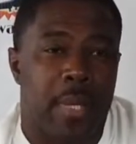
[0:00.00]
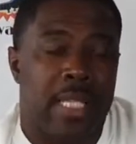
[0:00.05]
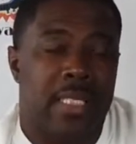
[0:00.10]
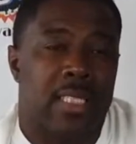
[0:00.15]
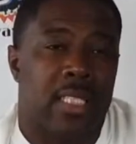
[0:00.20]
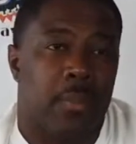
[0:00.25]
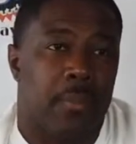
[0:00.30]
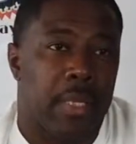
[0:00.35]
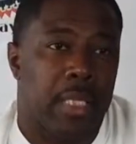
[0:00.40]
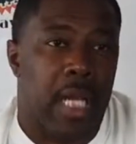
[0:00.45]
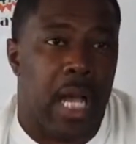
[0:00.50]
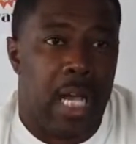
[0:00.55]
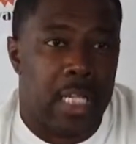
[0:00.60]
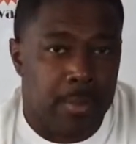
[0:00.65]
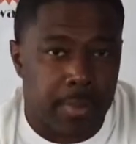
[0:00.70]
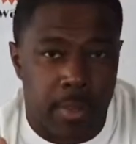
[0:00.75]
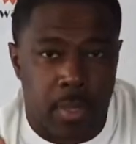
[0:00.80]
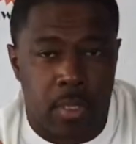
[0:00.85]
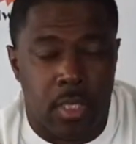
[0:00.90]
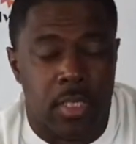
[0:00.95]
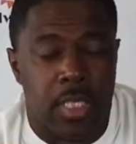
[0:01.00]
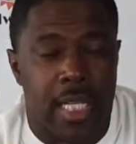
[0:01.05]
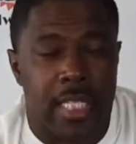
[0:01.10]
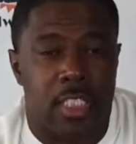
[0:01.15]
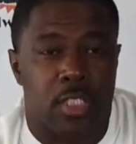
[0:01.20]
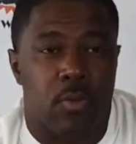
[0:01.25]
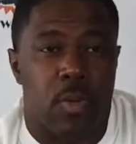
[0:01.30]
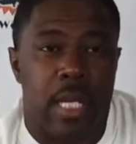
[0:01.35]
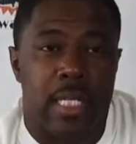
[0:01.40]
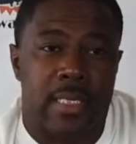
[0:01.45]
I see a big hospital, it looked like
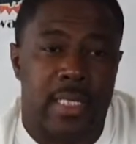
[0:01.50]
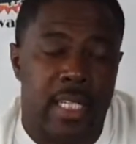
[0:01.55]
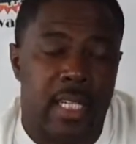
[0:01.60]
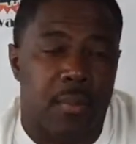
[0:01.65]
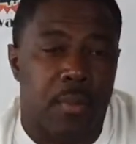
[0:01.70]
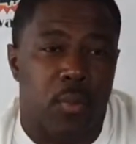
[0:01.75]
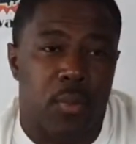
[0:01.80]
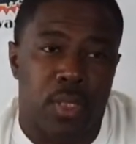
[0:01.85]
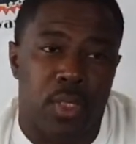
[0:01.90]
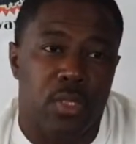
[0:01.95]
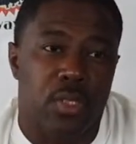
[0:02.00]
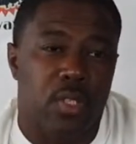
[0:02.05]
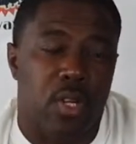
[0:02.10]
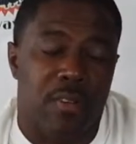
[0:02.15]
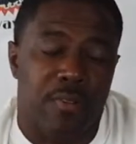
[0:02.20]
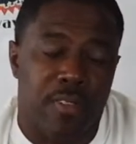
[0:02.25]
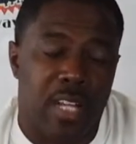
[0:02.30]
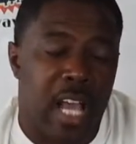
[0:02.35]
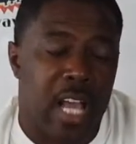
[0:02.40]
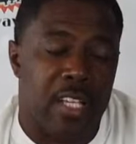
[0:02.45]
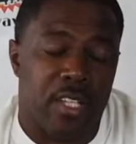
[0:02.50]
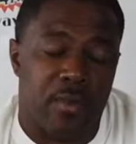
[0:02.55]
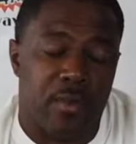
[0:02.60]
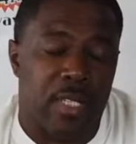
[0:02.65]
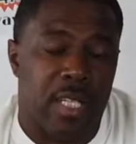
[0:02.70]
it's right there, but when you start flying,